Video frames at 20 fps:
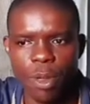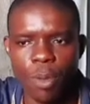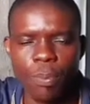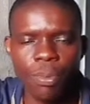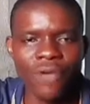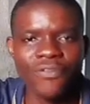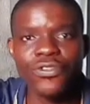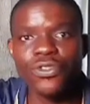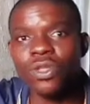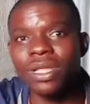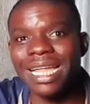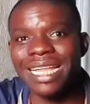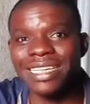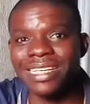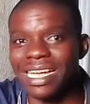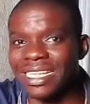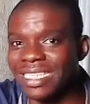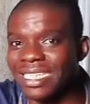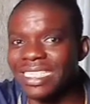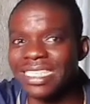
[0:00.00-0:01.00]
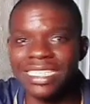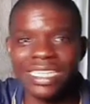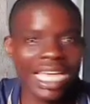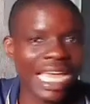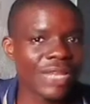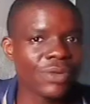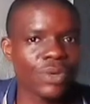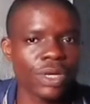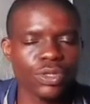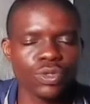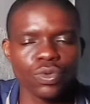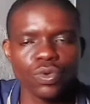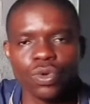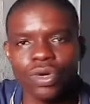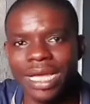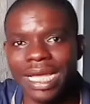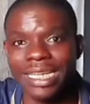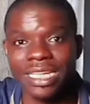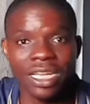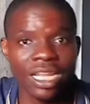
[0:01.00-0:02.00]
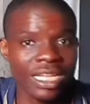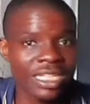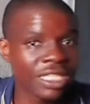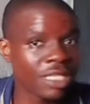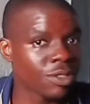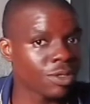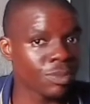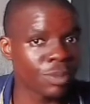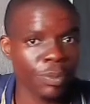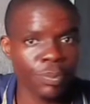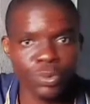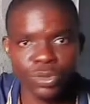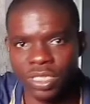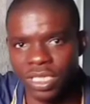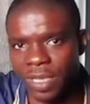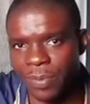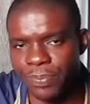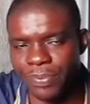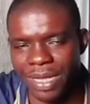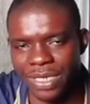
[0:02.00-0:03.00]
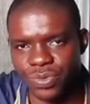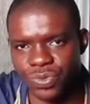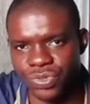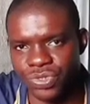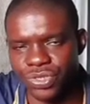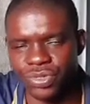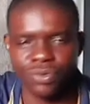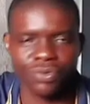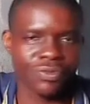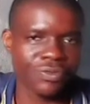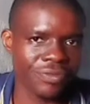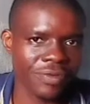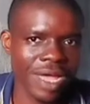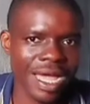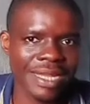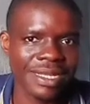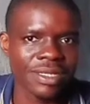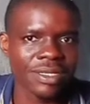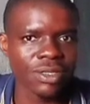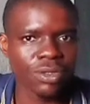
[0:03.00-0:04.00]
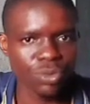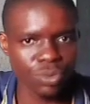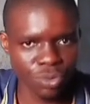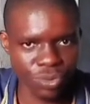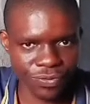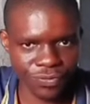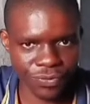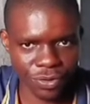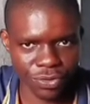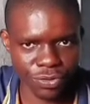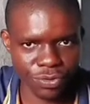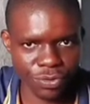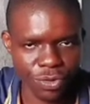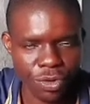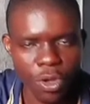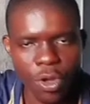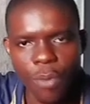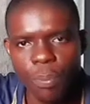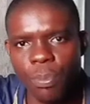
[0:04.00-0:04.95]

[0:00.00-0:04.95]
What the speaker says: But if you know that you can see anywhere to go get the legit UNIPORT Post UTME pass question, fine, good for you.